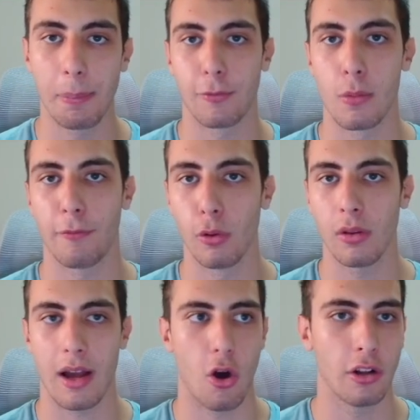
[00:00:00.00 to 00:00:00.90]
I'll perform a
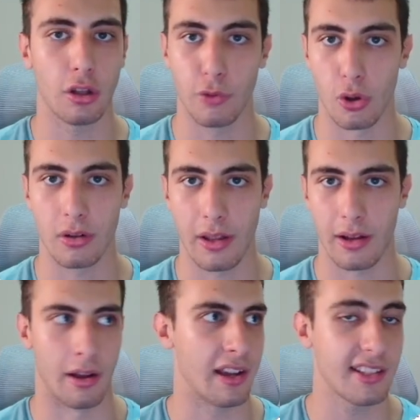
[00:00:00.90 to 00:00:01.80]
full audit of your
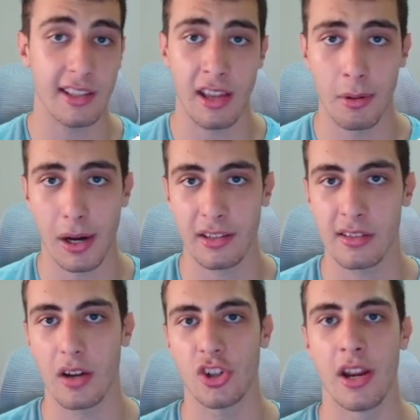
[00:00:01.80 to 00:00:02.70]
existing email
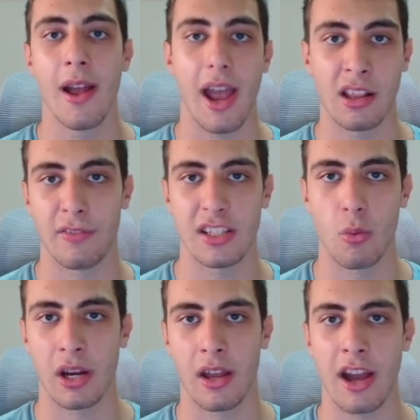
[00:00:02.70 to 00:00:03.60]
marketing strategy. And if I
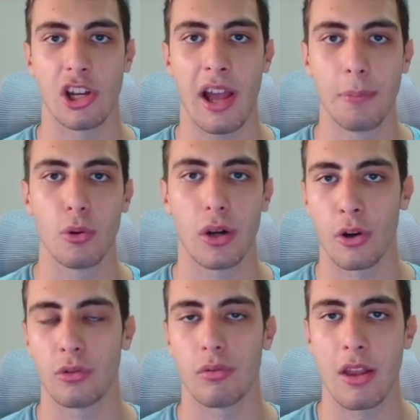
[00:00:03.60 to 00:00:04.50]
see we can actually help you,
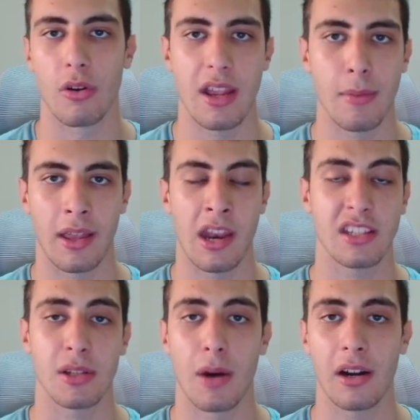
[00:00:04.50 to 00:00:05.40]
we're going to run your email
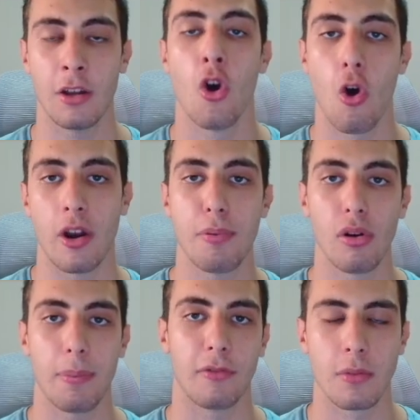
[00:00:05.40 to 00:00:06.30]
and SMS marketing on a
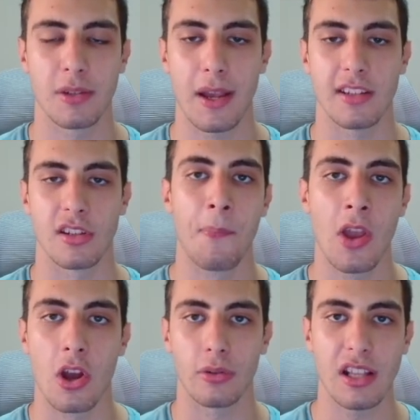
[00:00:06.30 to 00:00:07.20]
purely performance basis.
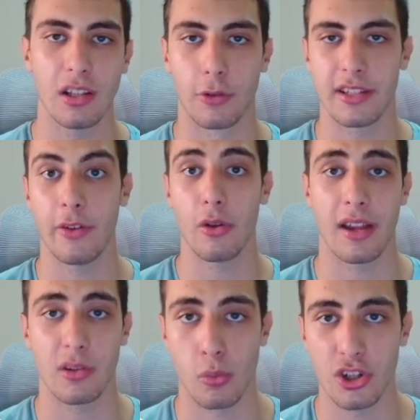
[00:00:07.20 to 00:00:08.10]
So that's it for this
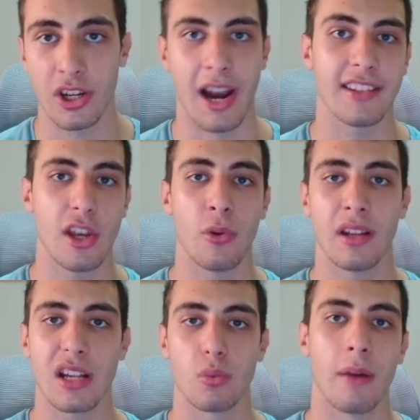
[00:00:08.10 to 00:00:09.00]
video. Thanks for watching. I'll see you
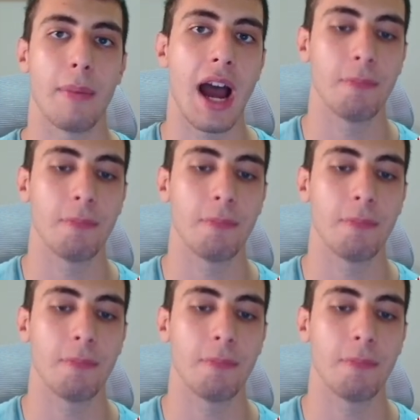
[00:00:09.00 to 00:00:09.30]
in the next one.